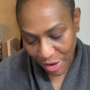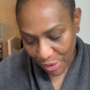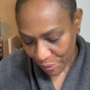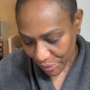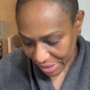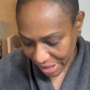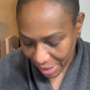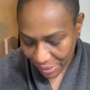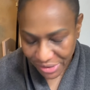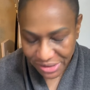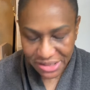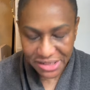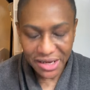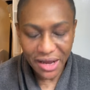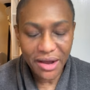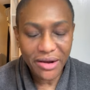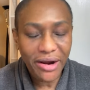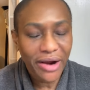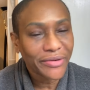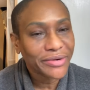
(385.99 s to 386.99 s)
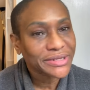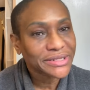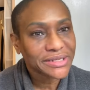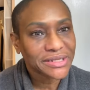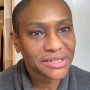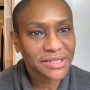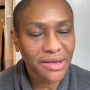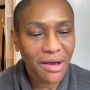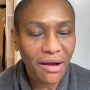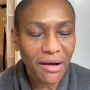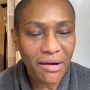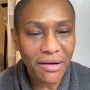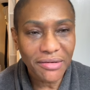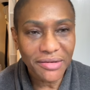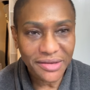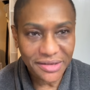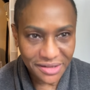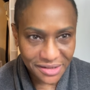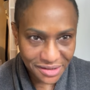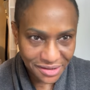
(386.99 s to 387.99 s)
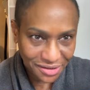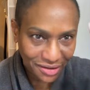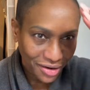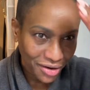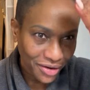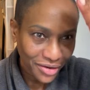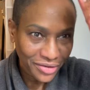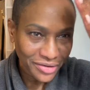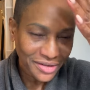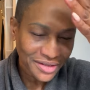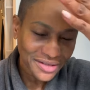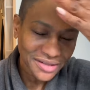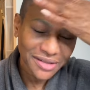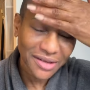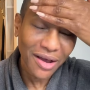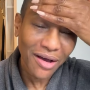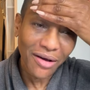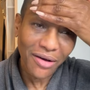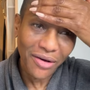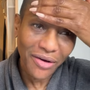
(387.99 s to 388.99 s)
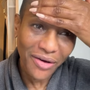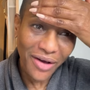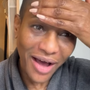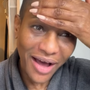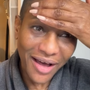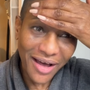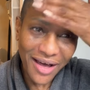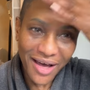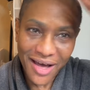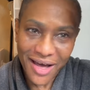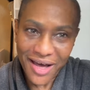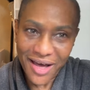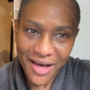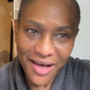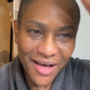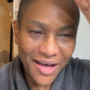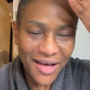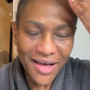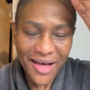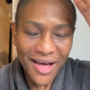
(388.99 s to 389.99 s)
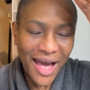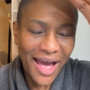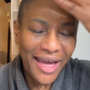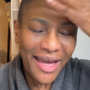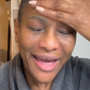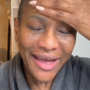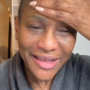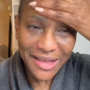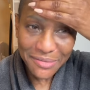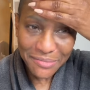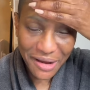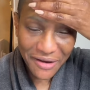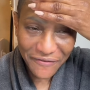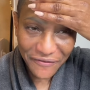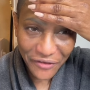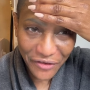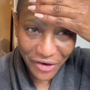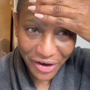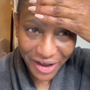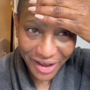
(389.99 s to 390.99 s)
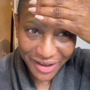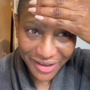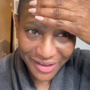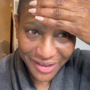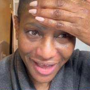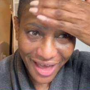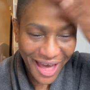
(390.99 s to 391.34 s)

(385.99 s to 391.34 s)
When I was younger, I was so, so, so I hated my forehead.